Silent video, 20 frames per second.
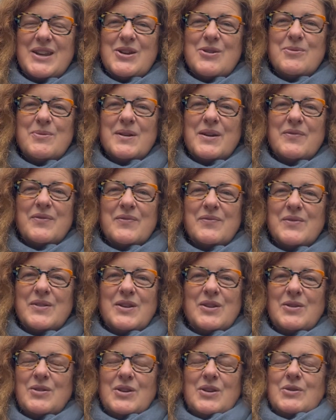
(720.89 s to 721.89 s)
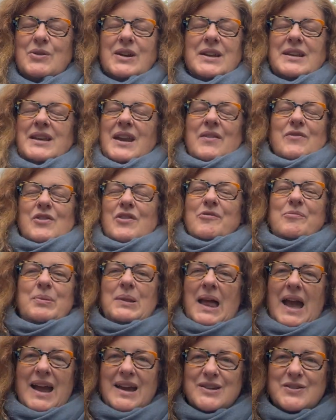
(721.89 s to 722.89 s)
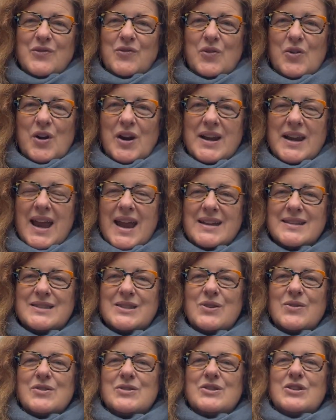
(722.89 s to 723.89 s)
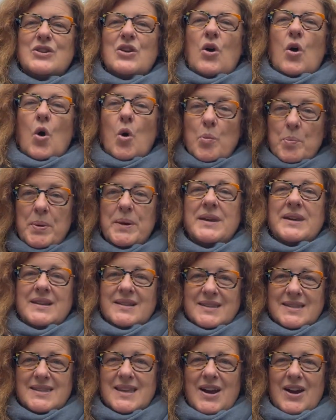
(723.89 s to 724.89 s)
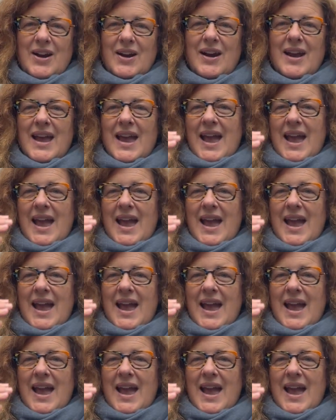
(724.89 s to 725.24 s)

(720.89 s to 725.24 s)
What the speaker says: you could never have planned for it. And so there's an openness there.